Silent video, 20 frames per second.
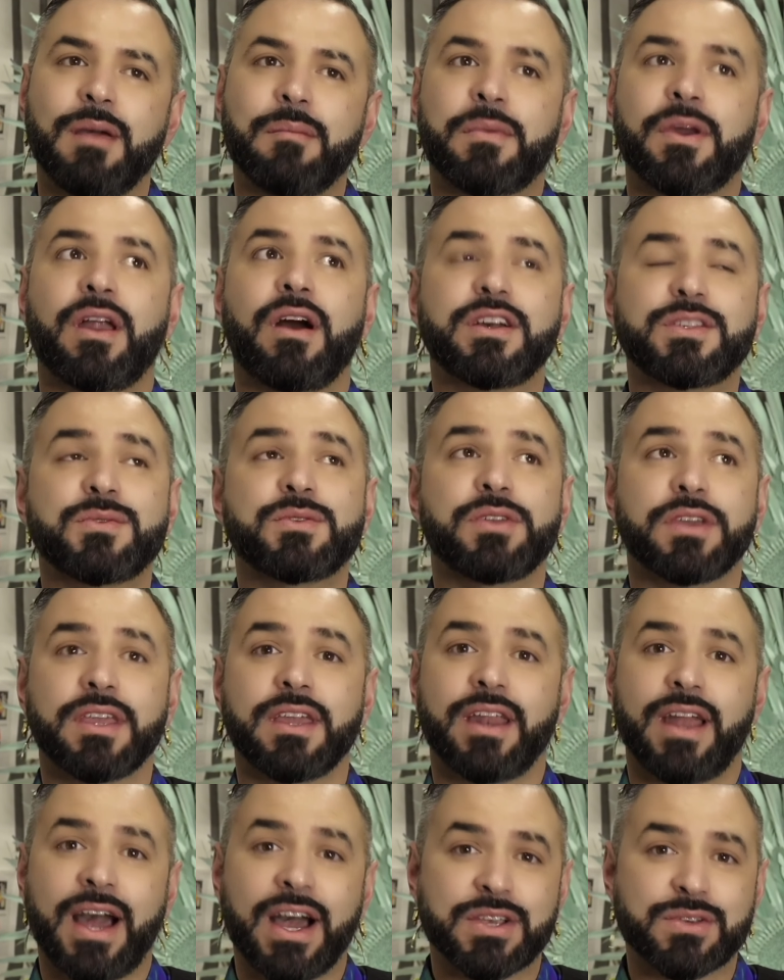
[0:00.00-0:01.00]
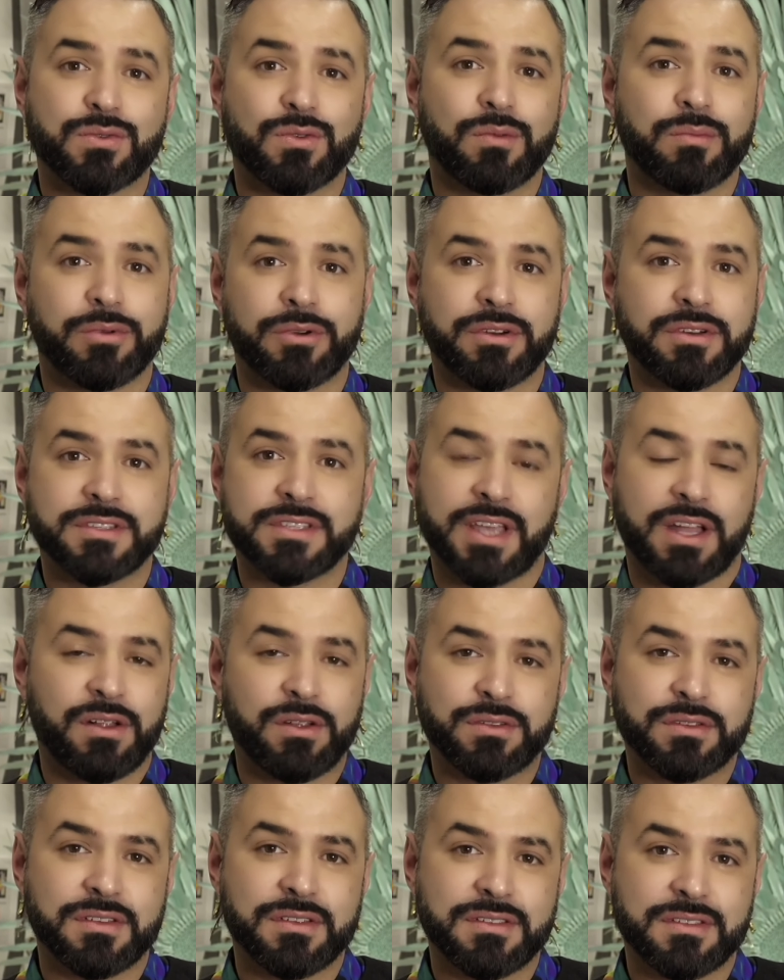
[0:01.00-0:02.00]
But I also was looking at actual bird
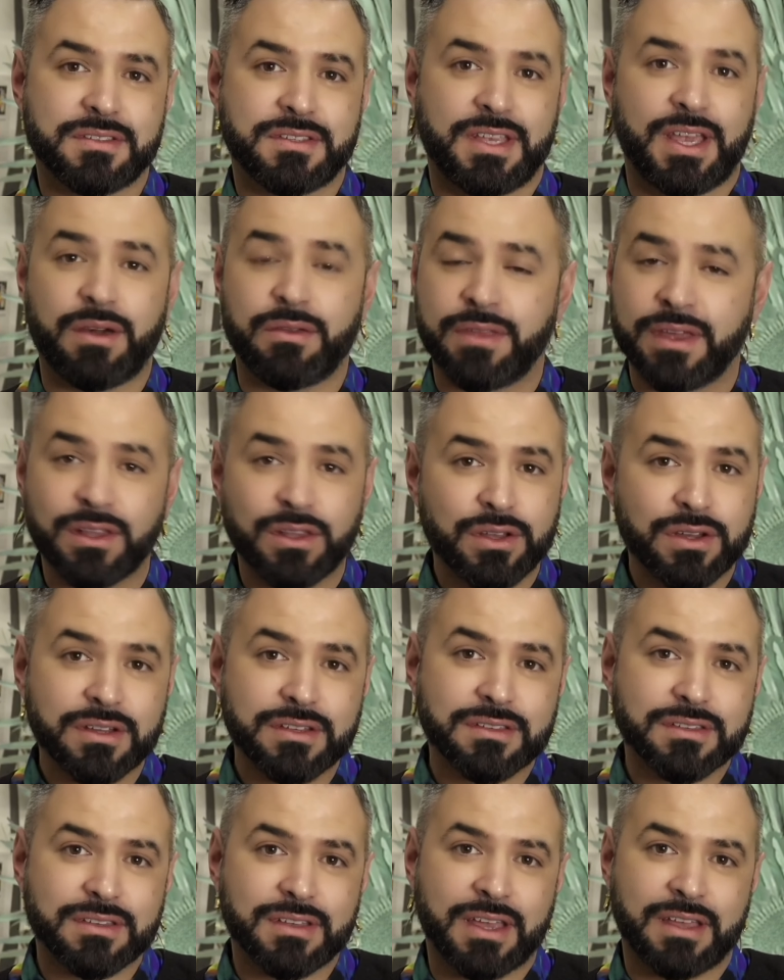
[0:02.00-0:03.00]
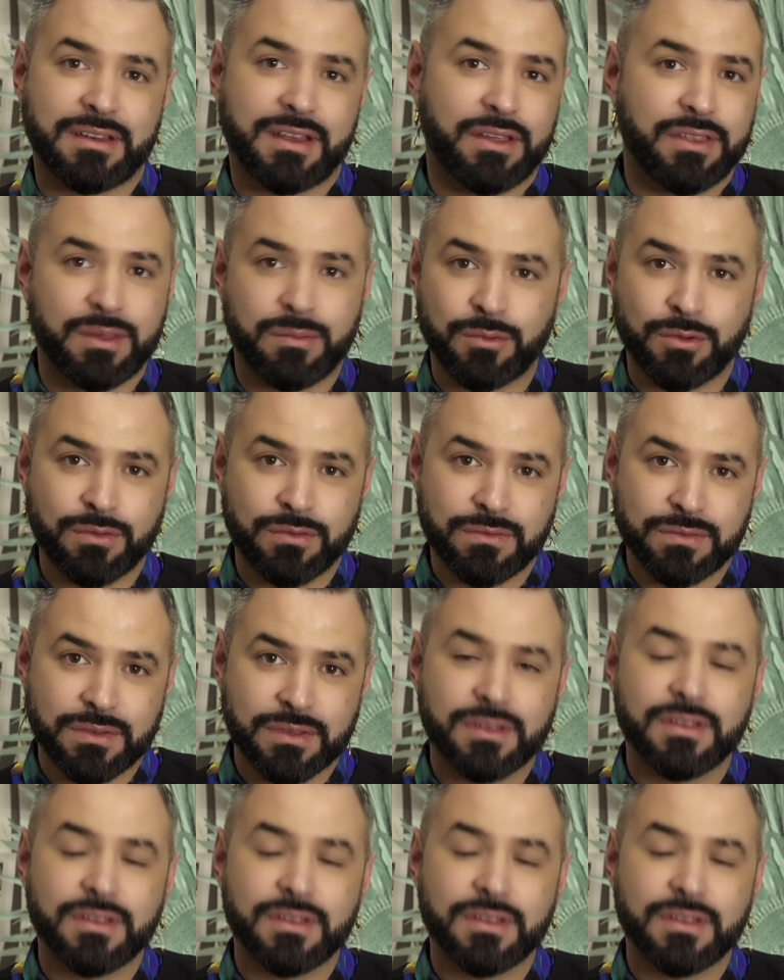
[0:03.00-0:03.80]
skeletons, see how they looked and how they moved.